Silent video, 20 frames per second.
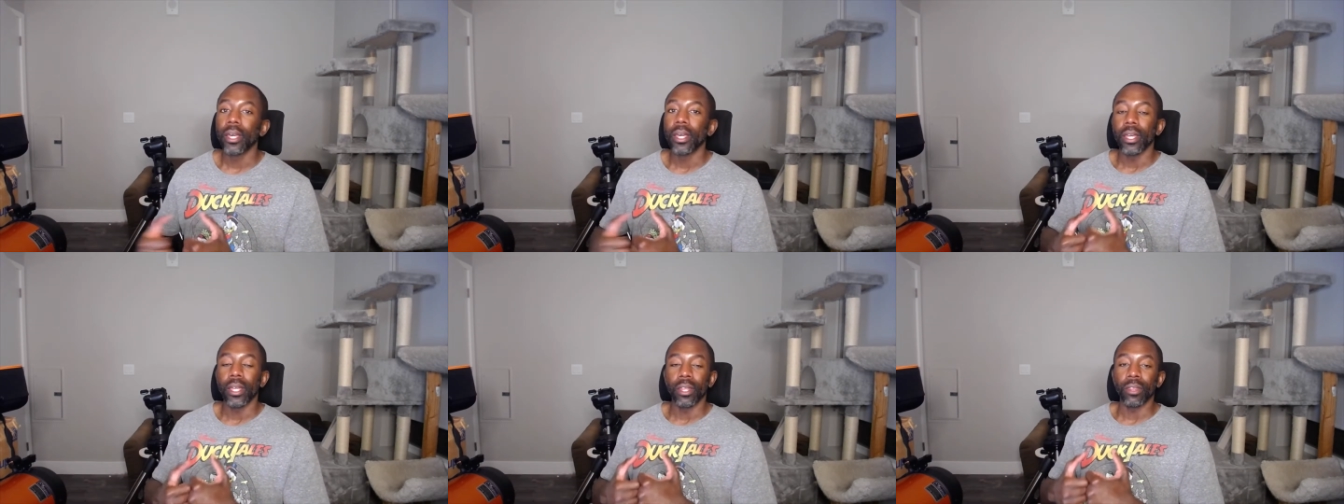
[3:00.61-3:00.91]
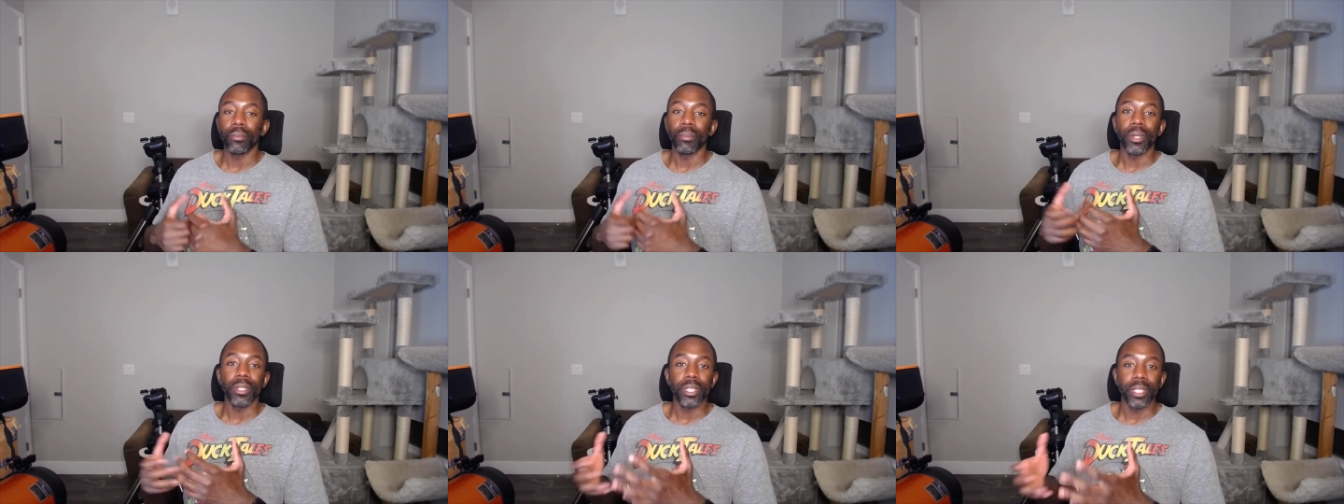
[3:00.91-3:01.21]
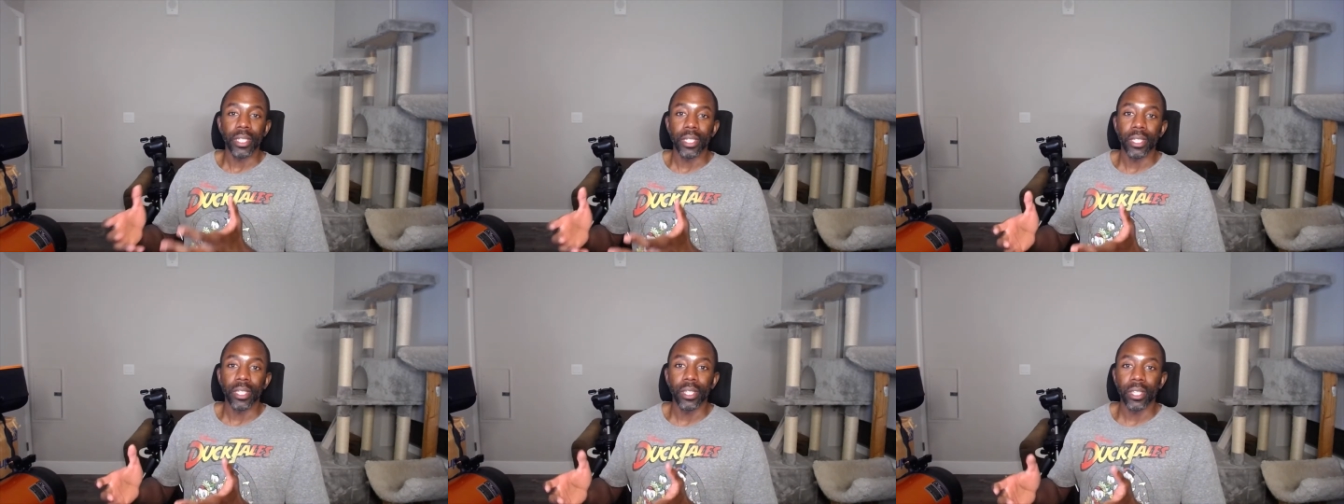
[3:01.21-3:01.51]
it's much
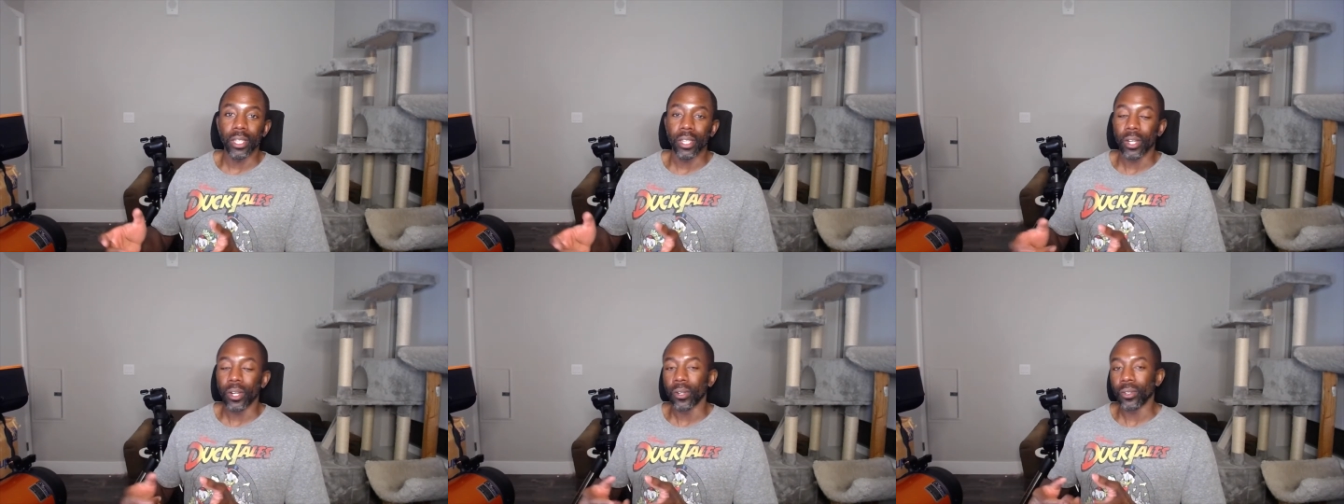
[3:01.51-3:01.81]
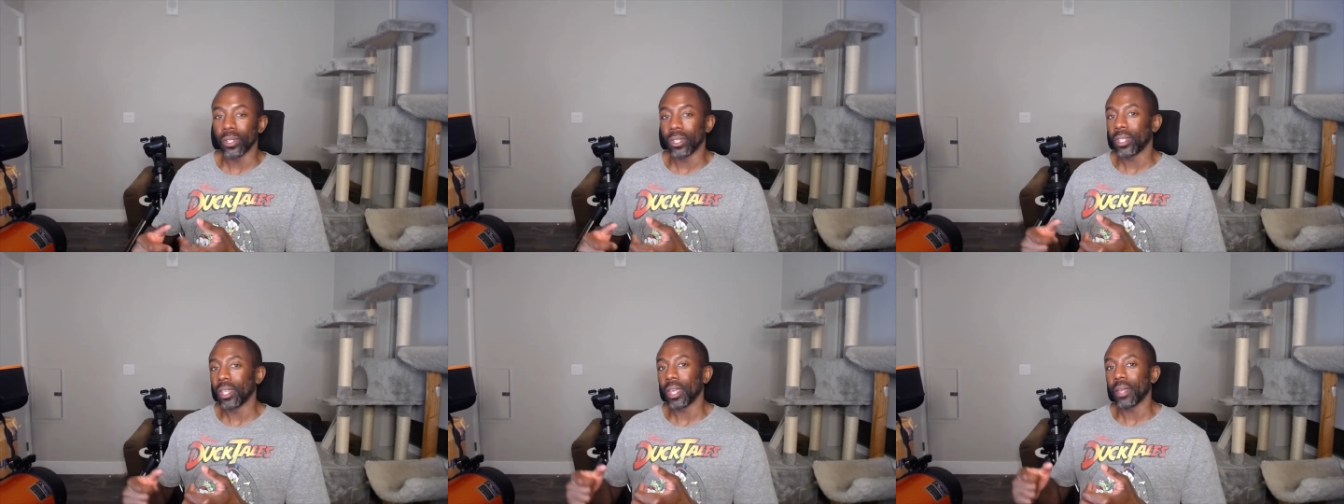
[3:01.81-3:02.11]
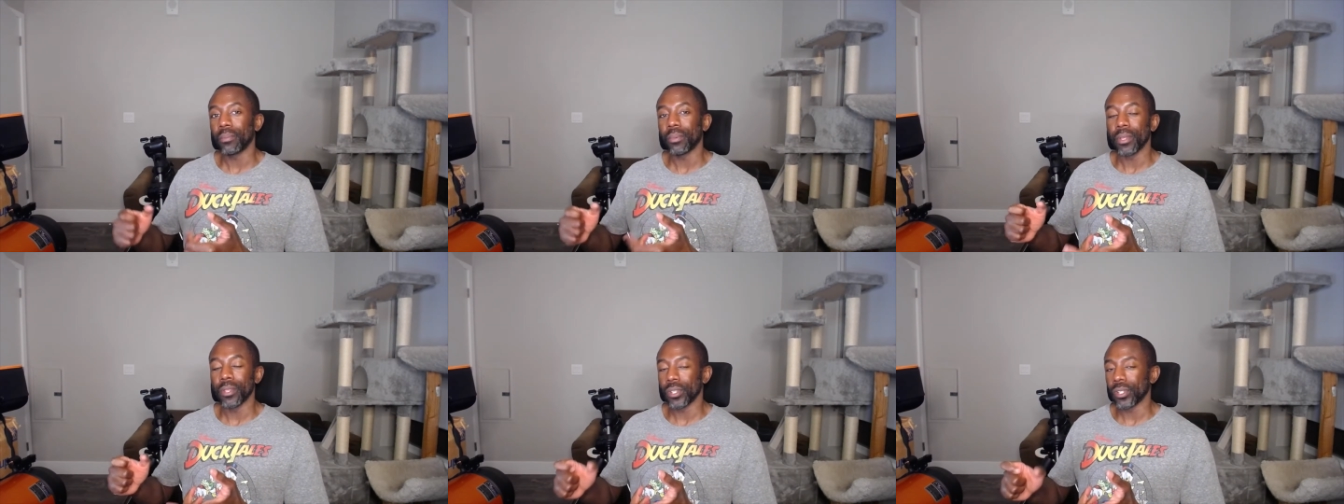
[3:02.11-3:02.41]
easier to take
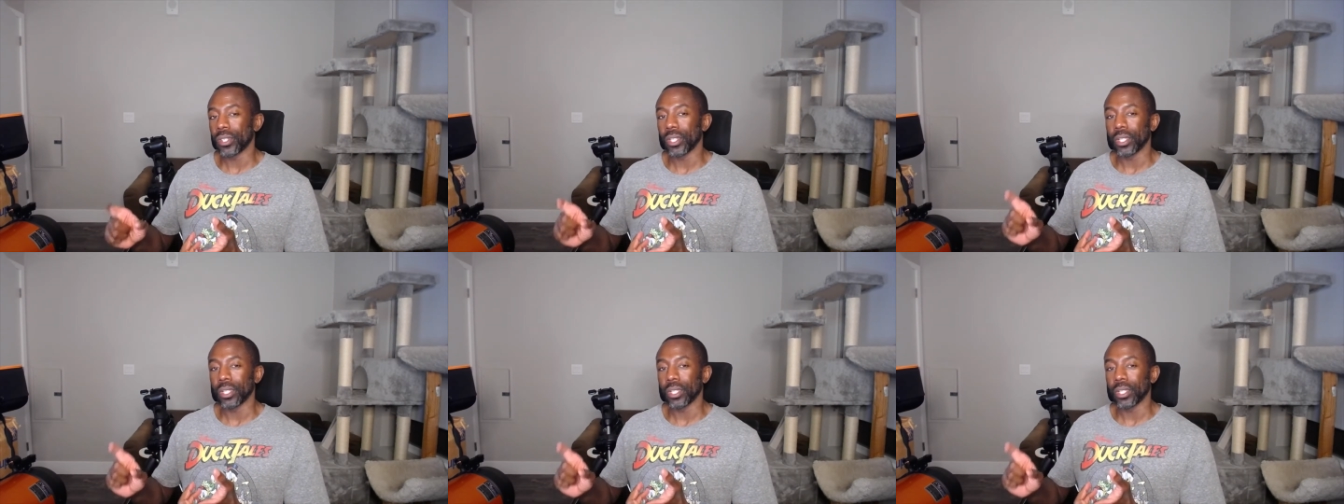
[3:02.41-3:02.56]
pictures of